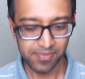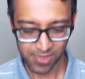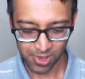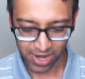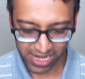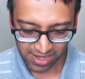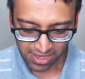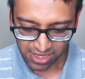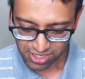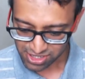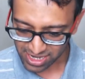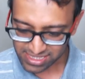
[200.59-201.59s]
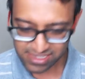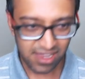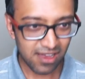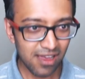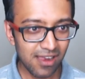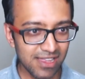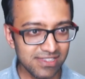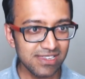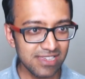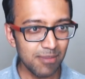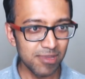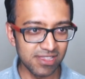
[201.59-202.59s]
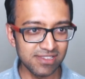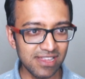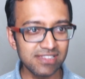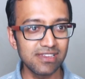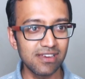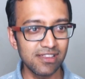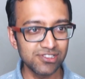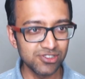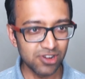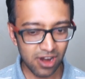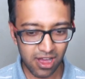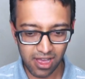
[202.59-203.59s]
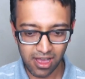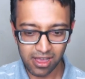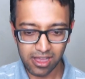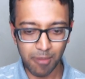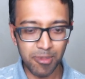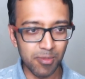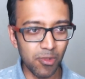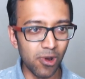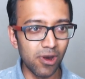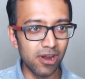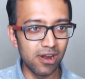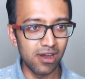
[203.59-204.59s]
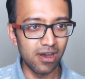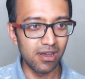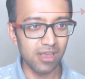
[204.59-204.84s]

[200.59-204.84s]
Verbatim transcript: All right. So let's uh, let's examine this. Let's uh, let's draw a couple more a uh,